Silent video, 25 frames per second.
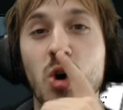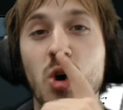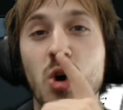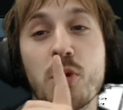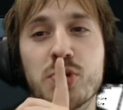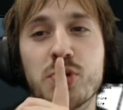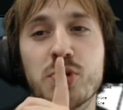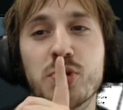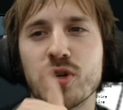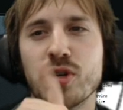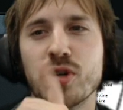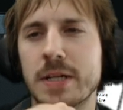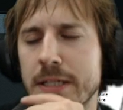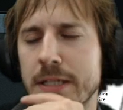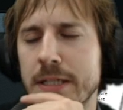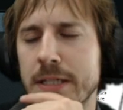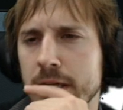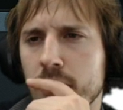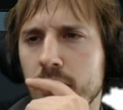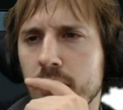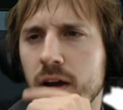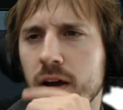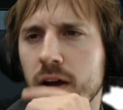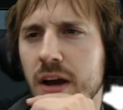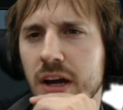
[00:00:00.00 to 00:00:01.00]
Oops.
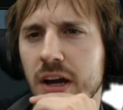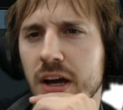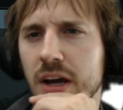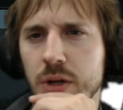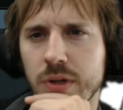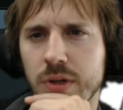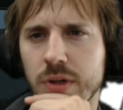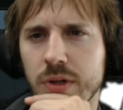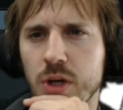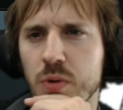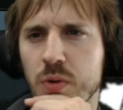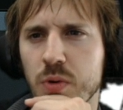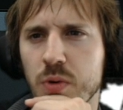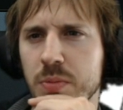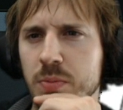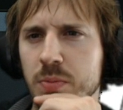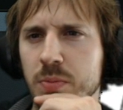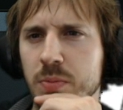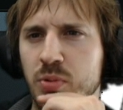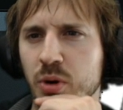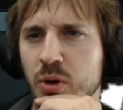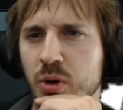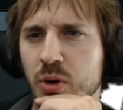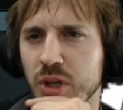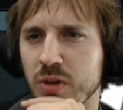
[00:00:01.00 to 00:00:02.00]
Uh, card will be
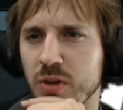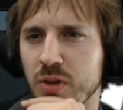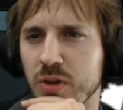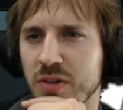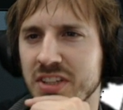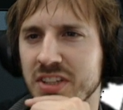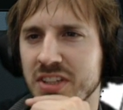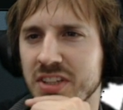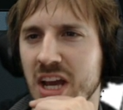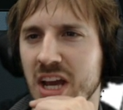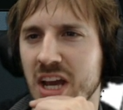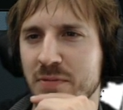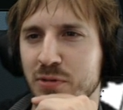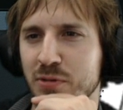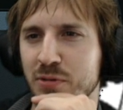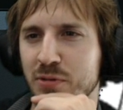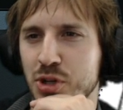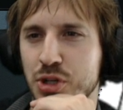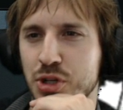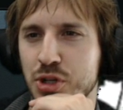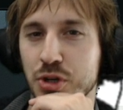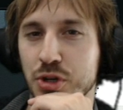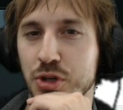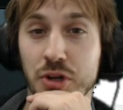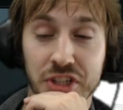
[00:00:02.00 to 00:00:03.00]
broken over time for
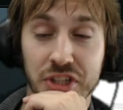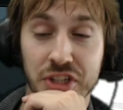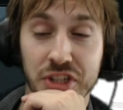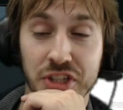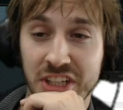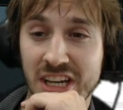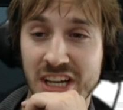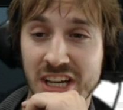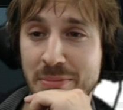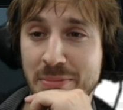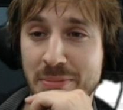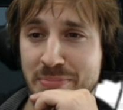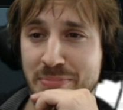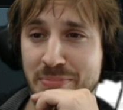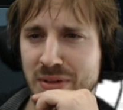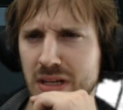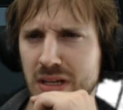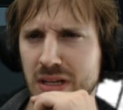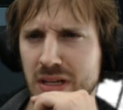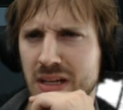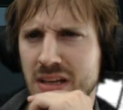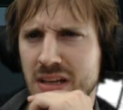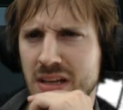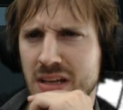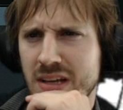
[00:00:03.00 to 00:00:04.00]
sure, yep.
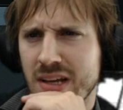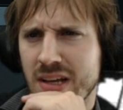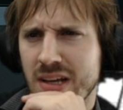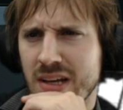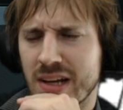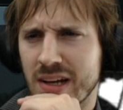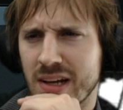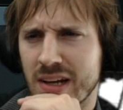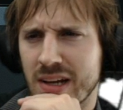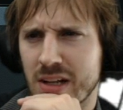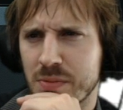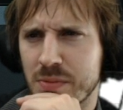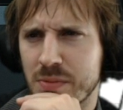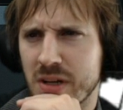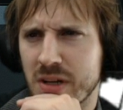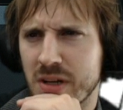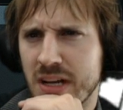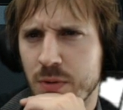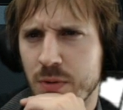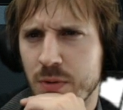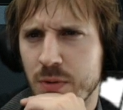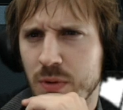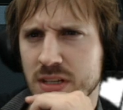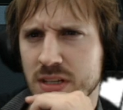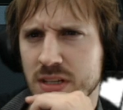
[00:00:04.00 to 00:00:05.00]

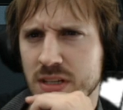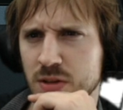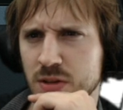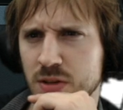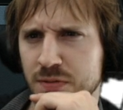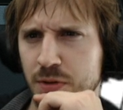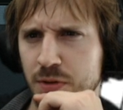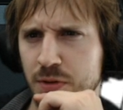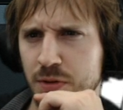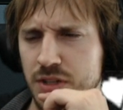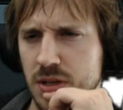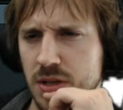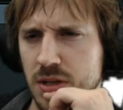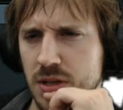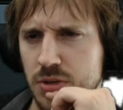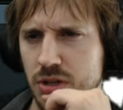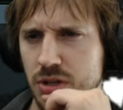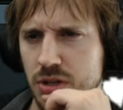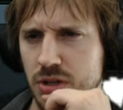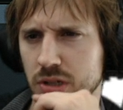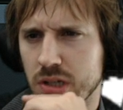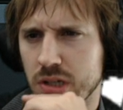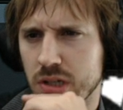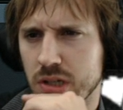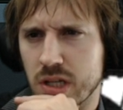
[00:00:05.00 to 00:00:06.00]
Alright, what is your first name,
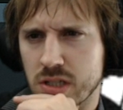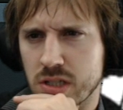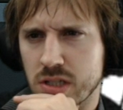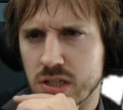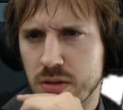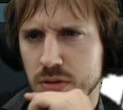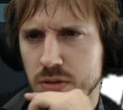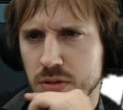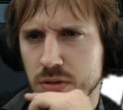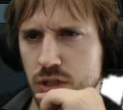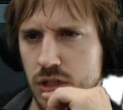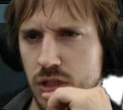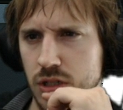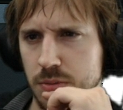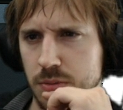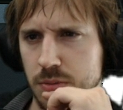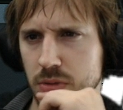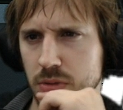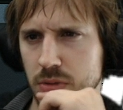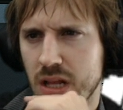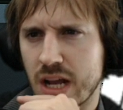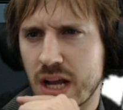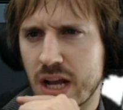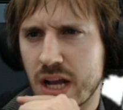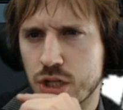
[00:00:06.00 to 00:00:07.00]
Sharky? That's not your
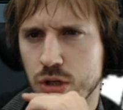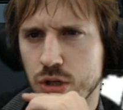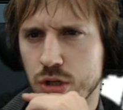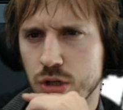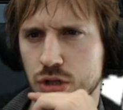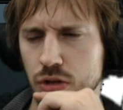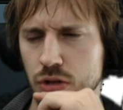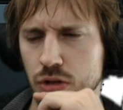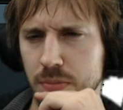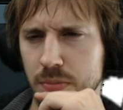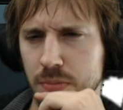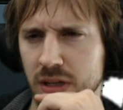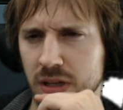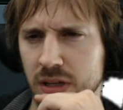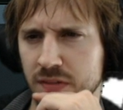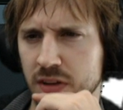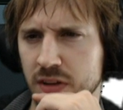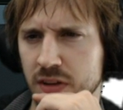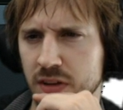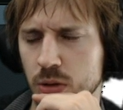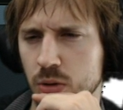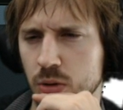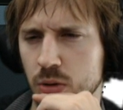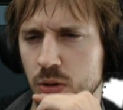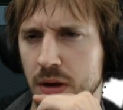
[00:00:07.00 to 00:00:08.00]
Jim. Lash, you should make a
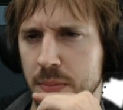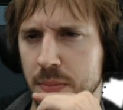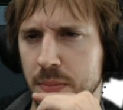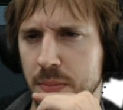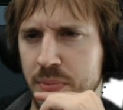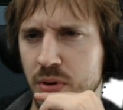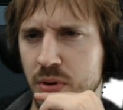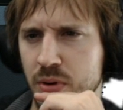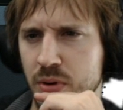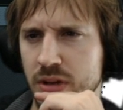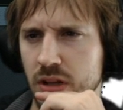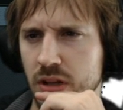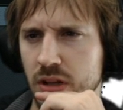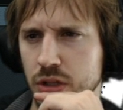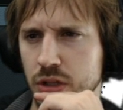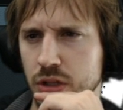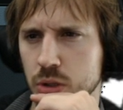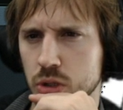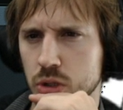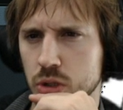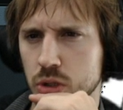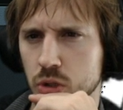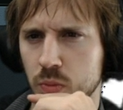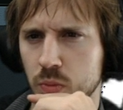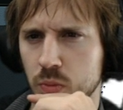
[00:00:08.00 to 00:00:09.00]
video and put it on
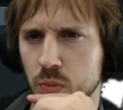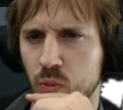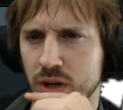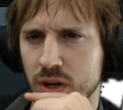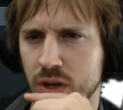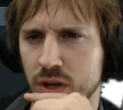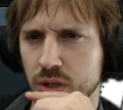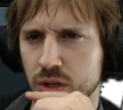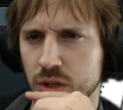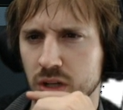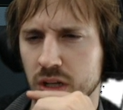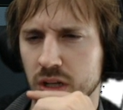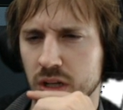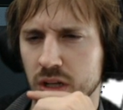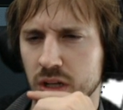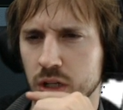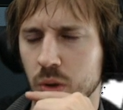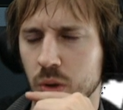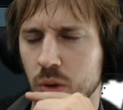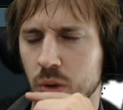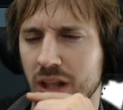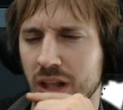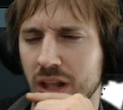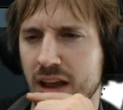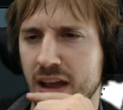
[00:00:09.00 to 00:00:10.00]
YouTube when you're gonna
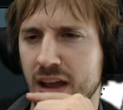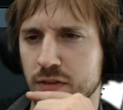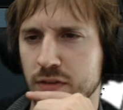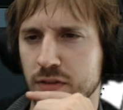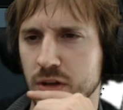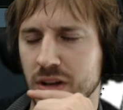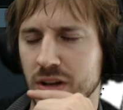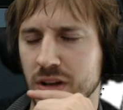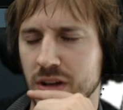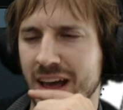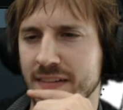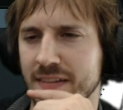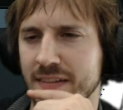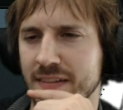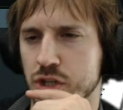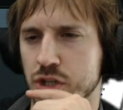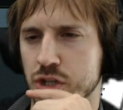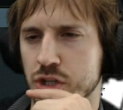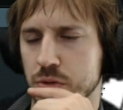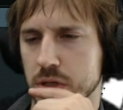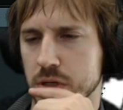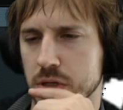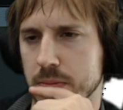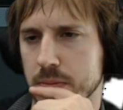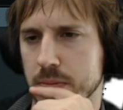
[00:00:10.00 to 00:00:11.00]
go live on a live
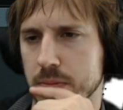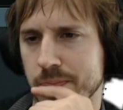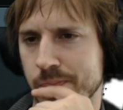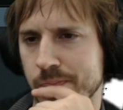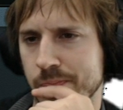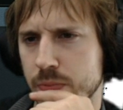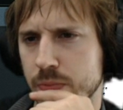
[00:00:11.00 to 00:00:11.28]
stream.